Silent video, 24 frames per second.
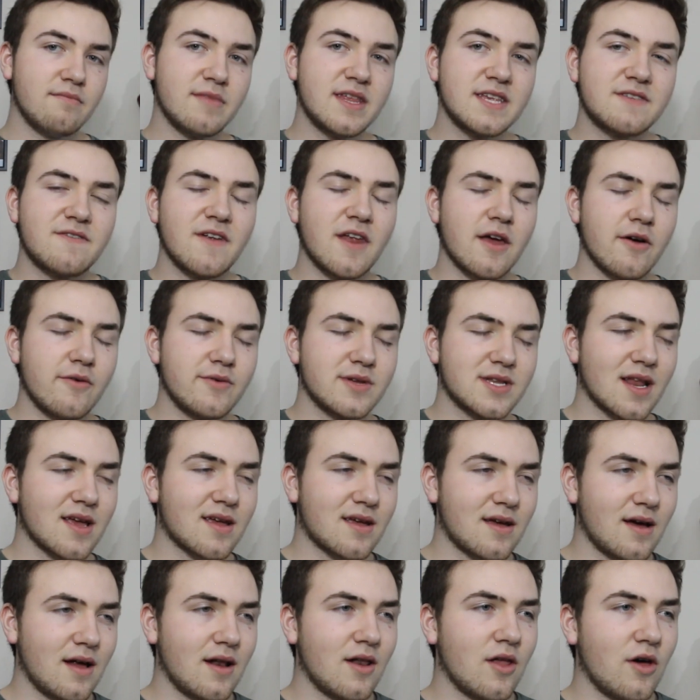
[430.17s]
This video was
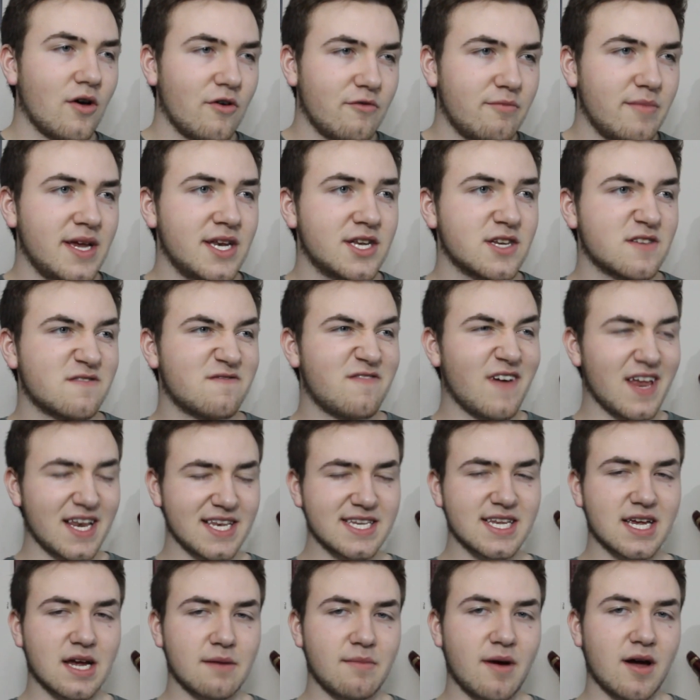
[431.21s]
like a lot of me just
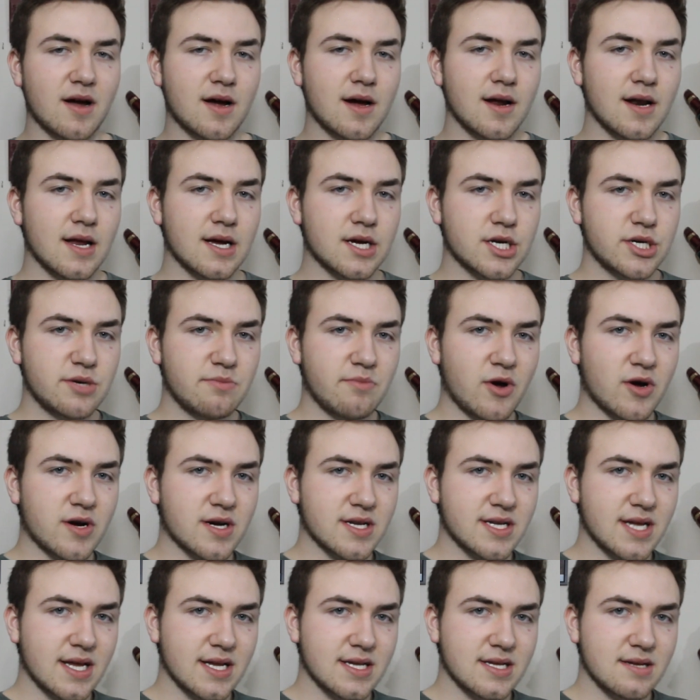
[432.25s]
venting about collection
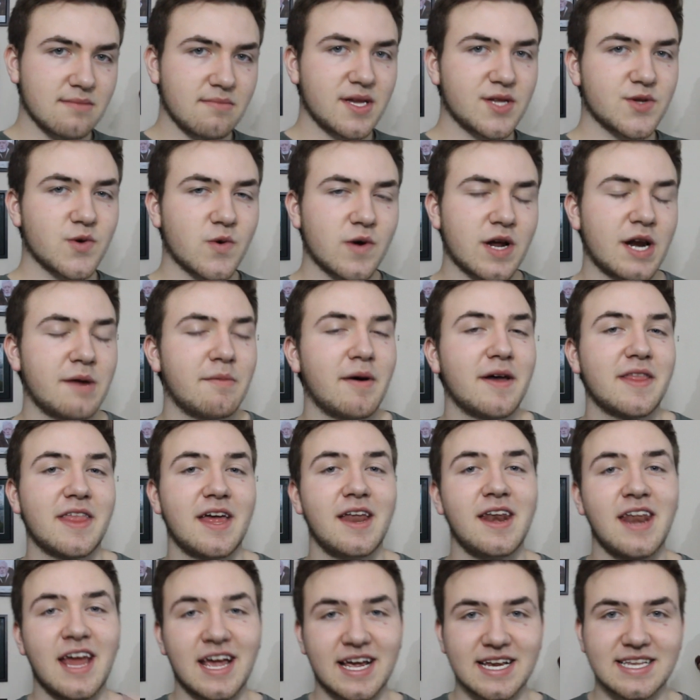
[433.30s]
box sets and me talking
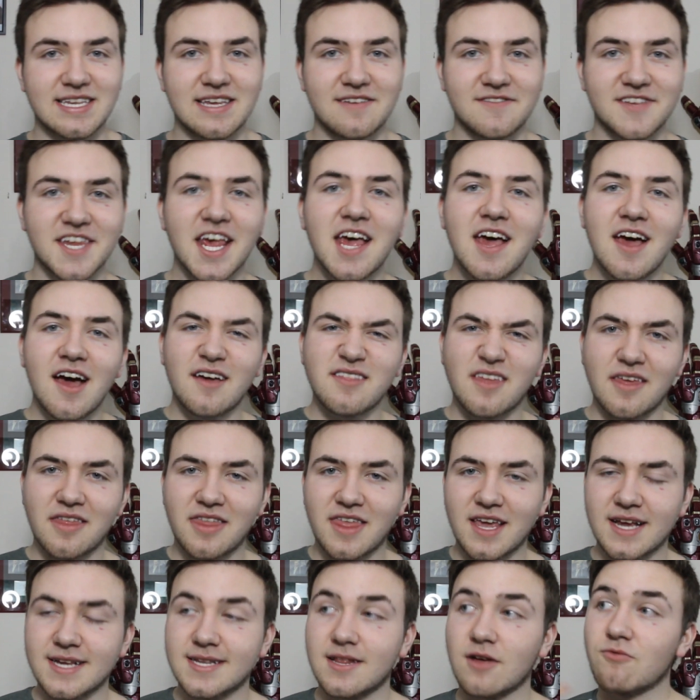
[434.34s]
about their negatives and the
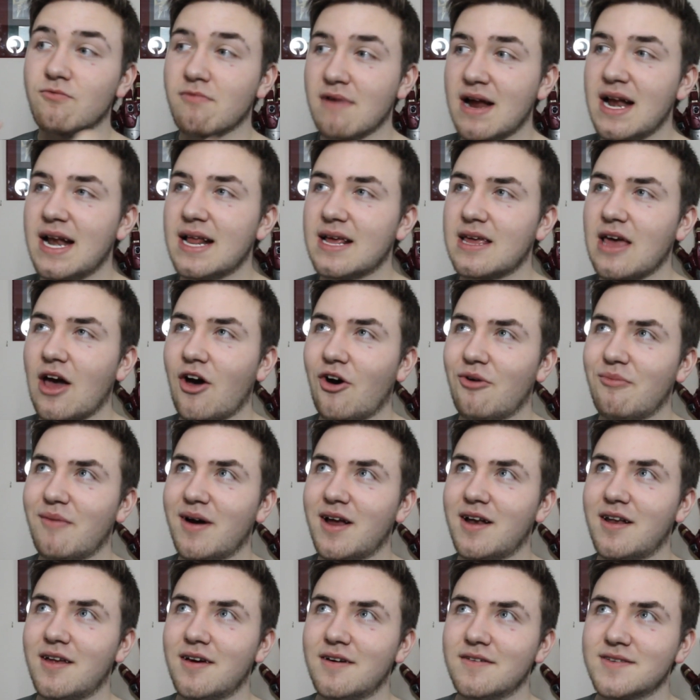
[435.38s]
things that really get
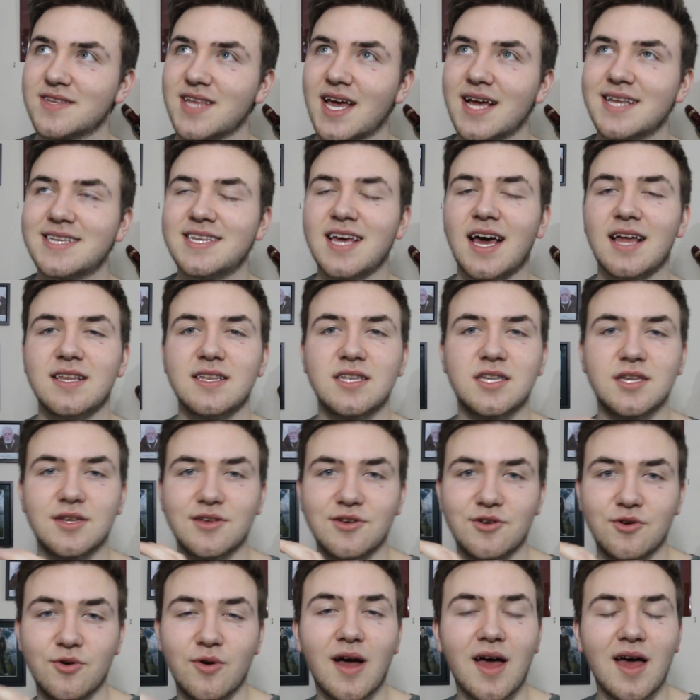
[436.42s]
on my nerves that I tend
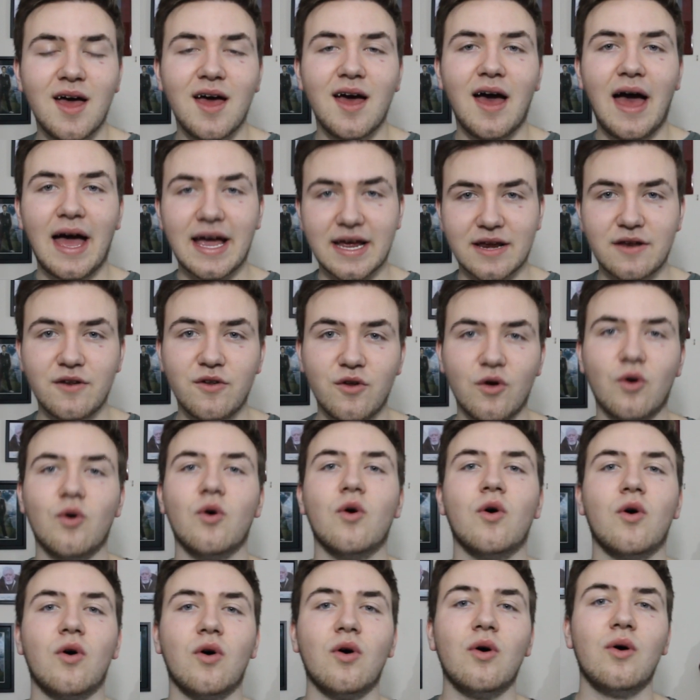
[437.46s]
to
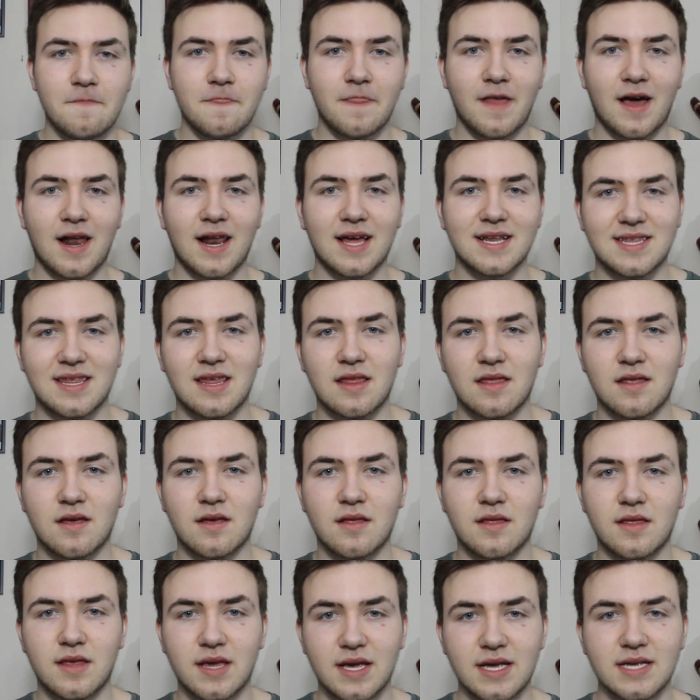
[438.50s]
ignore. I like to
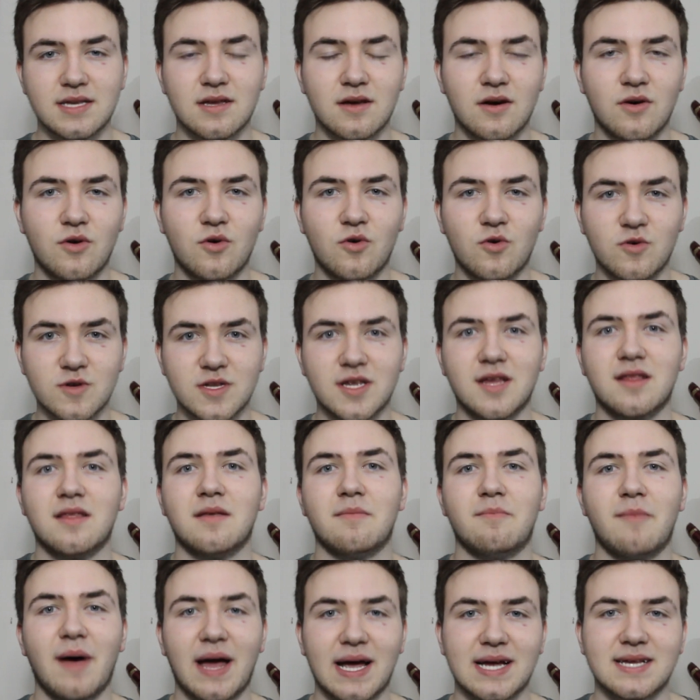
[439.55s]
think that these are also
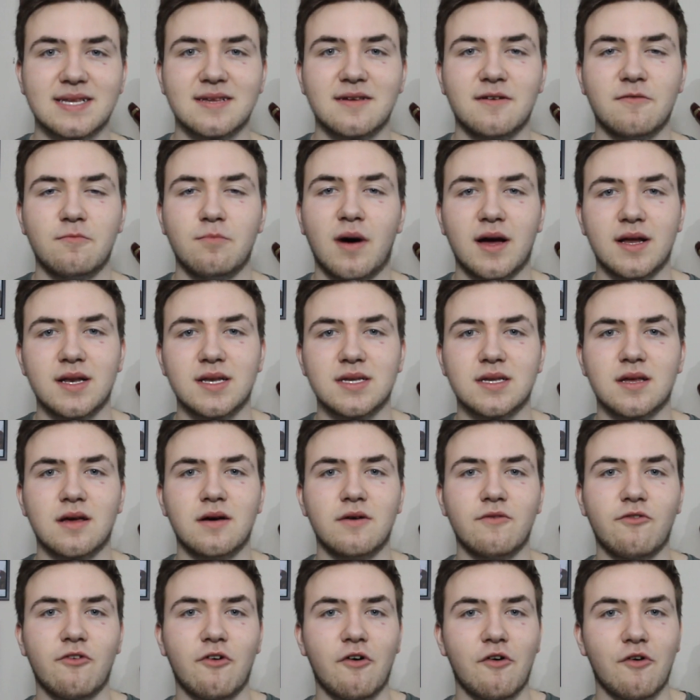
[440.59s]
in the backs of
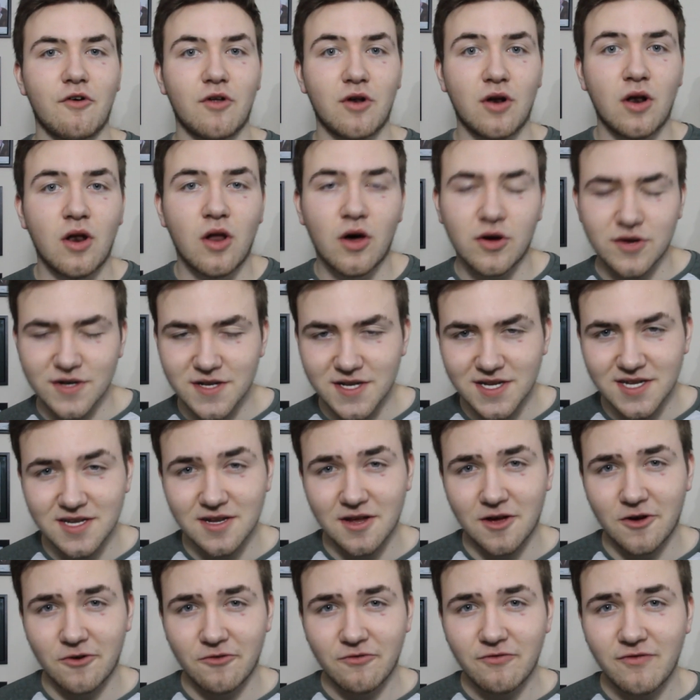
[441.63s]
minds of
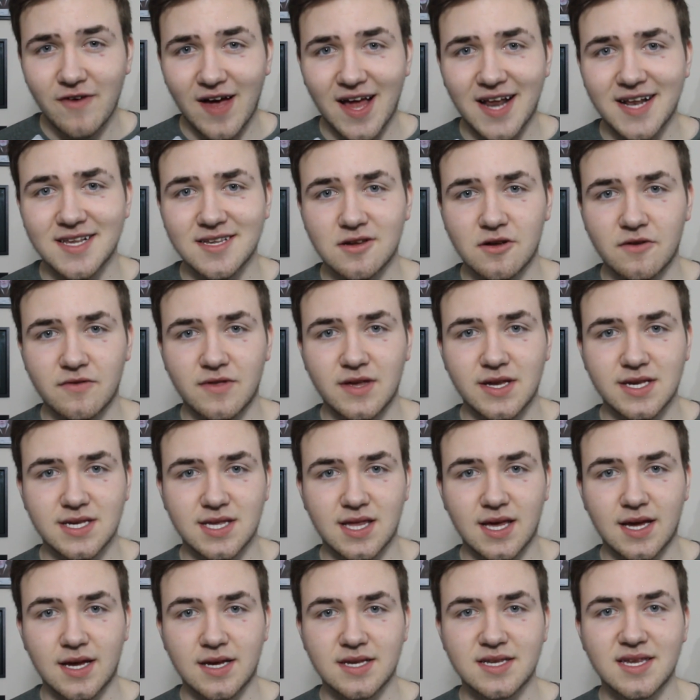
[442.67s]
lots of fans of
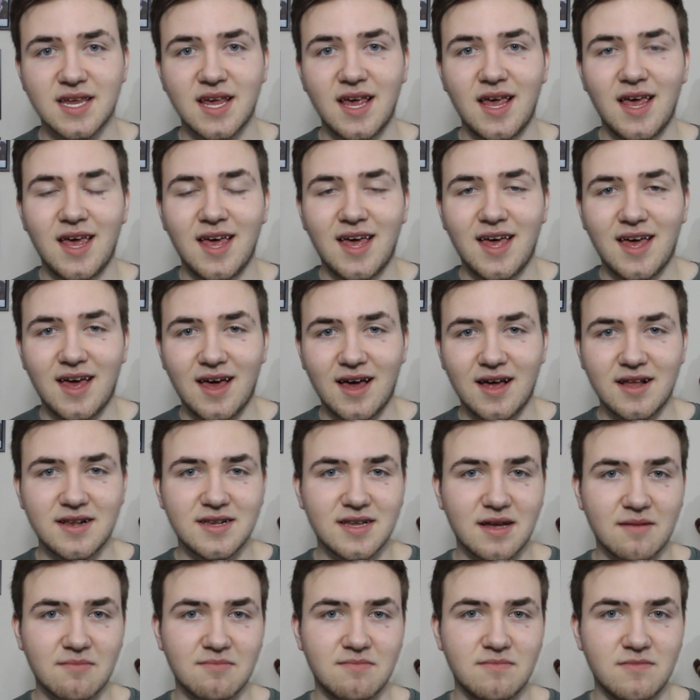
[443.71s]
these things,
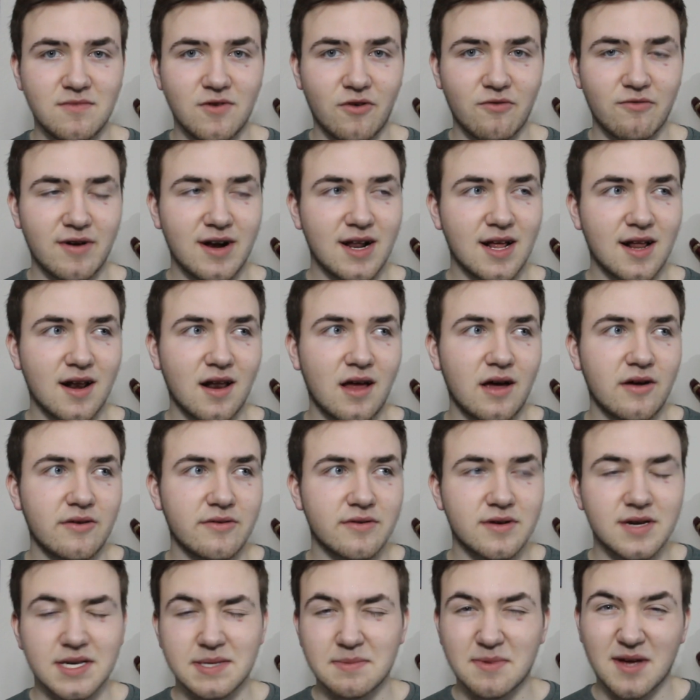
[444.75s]
and I'm not really
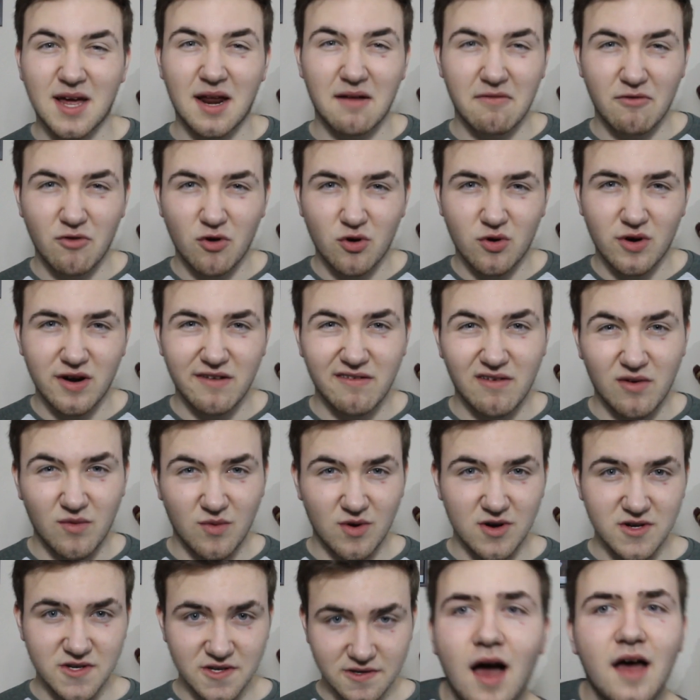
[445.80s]
alone, because it'd be kind of awkward if I
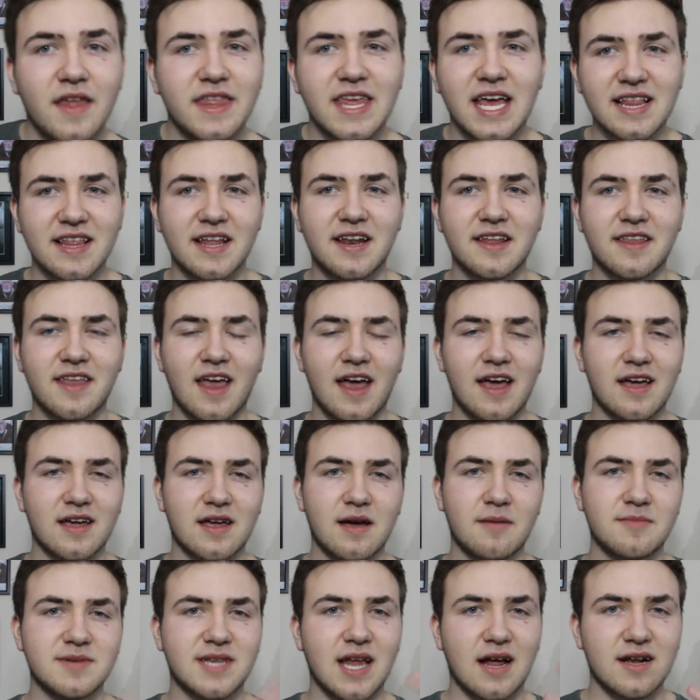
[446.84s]
was. At the end of the day,
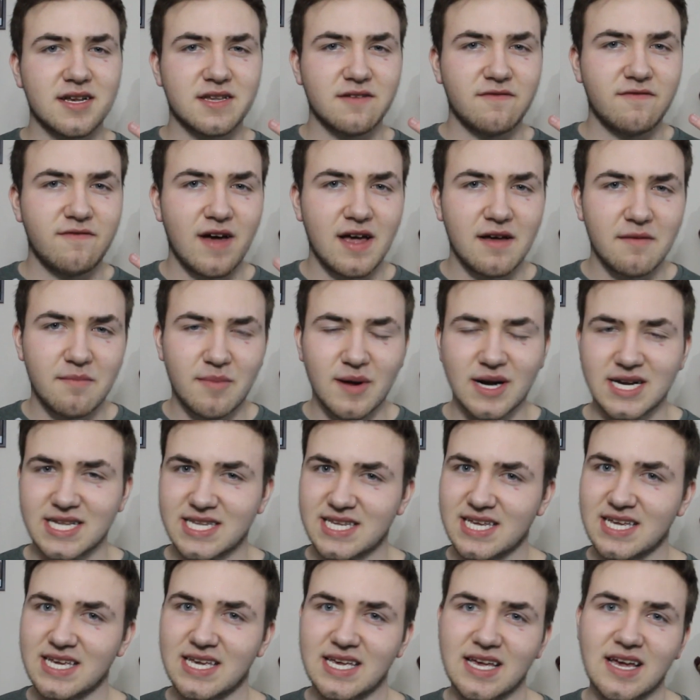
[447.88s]
it comes down to
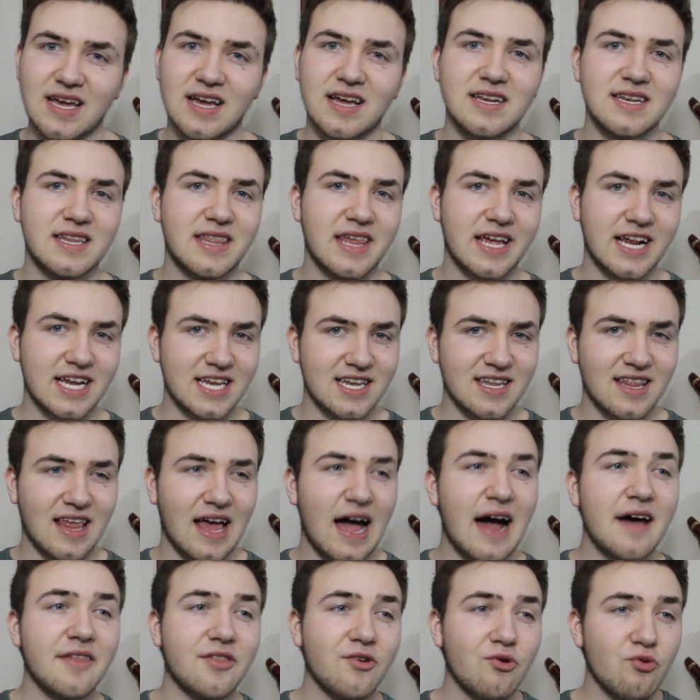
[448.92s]
availability and things like
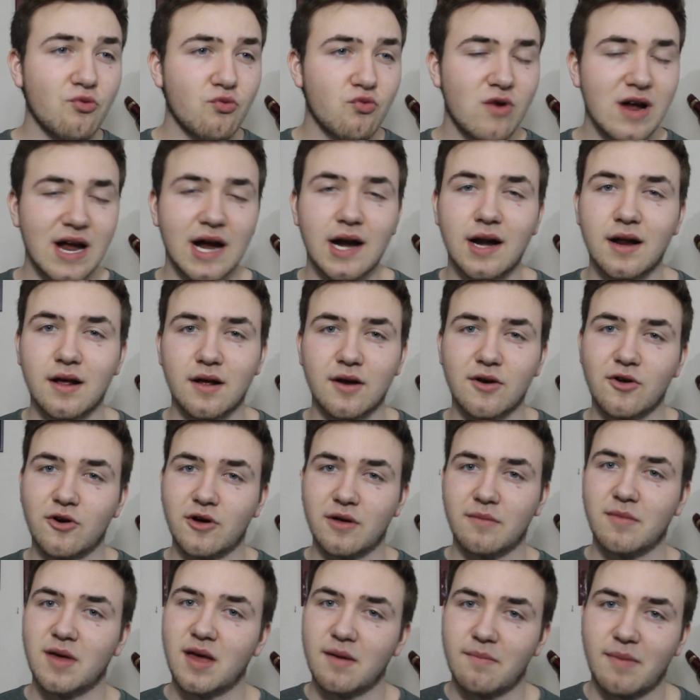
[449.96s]
that that really
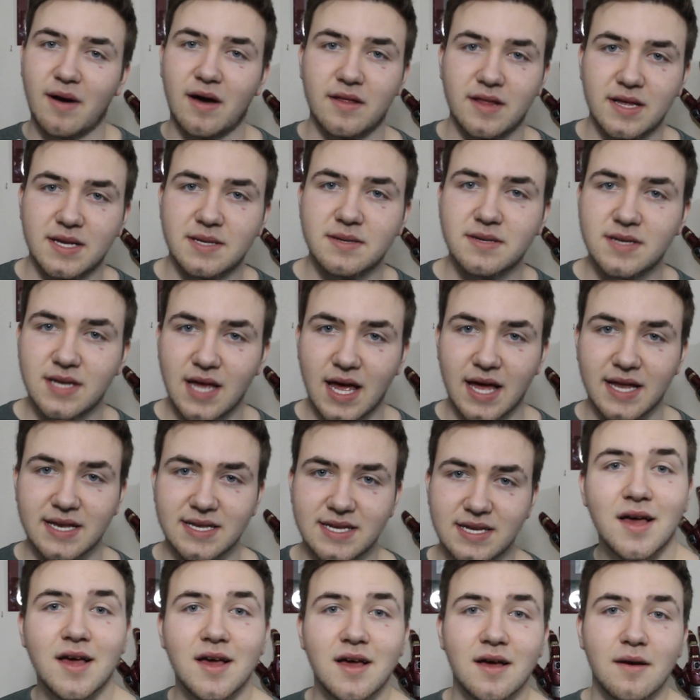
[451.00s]
annoy me about this
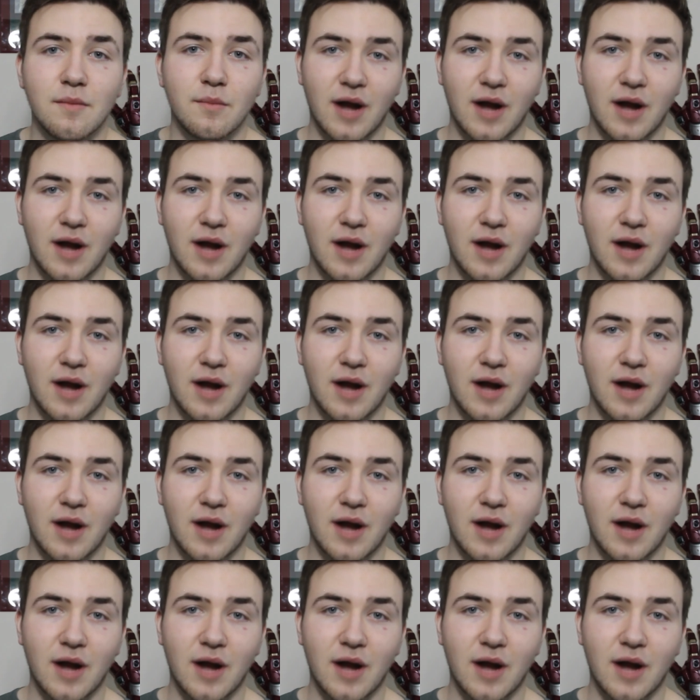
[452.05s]
set.